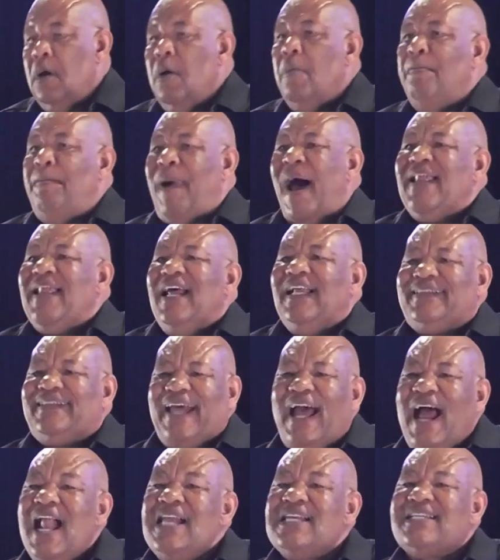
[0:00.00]
But it
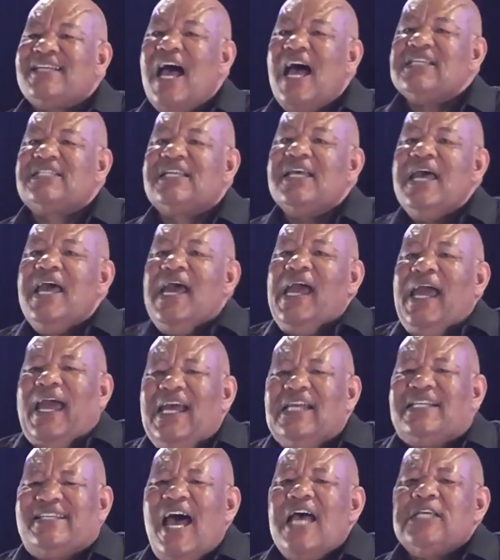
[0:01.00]
tells us,
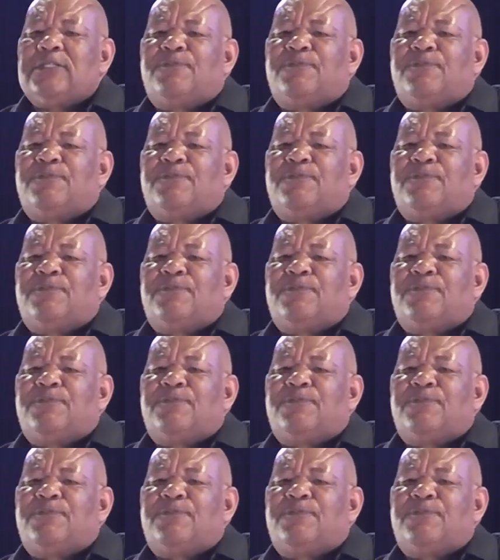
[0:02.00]
it says,